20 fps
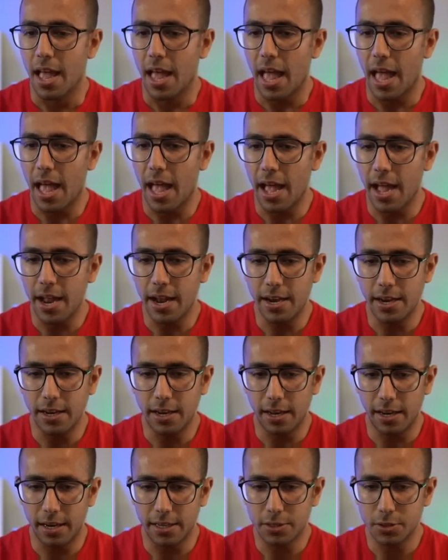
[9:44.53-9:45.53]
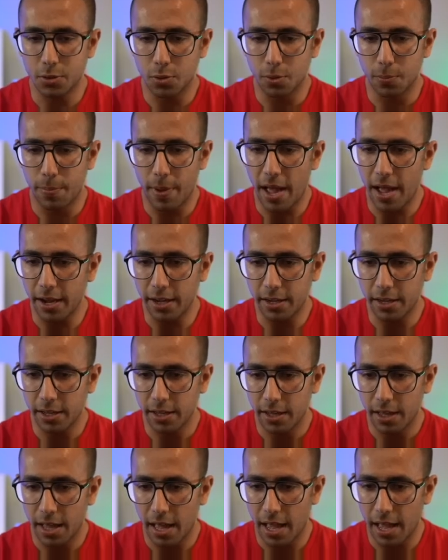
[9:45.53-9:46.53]
and let's go back
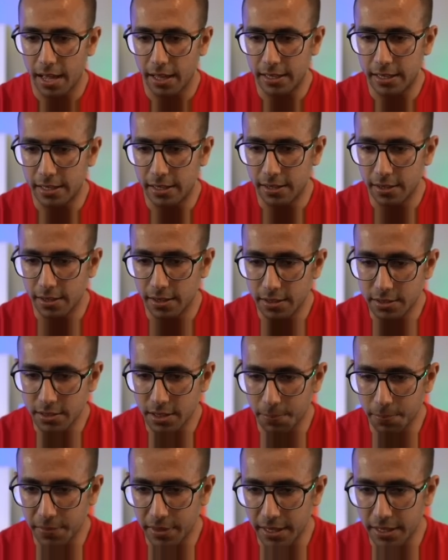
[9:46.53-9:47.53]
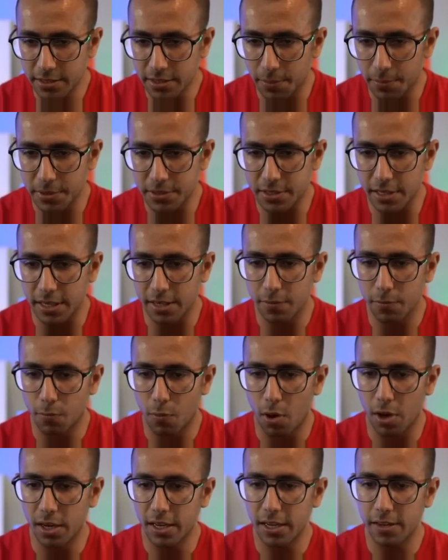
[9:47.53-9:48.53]
and here some things are missing
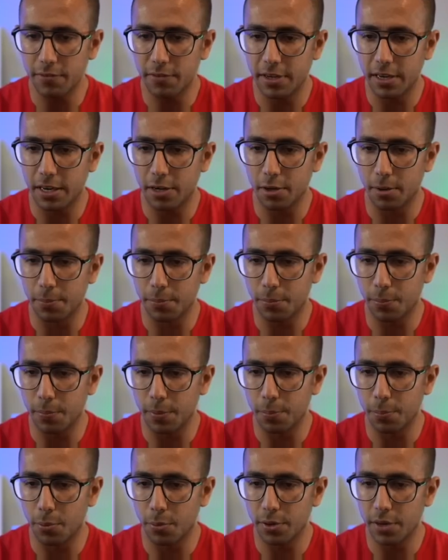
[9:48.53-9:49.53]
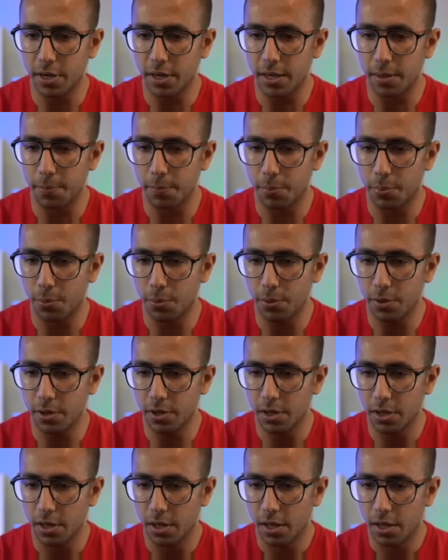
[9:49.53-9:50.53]
Volley, we need to import it import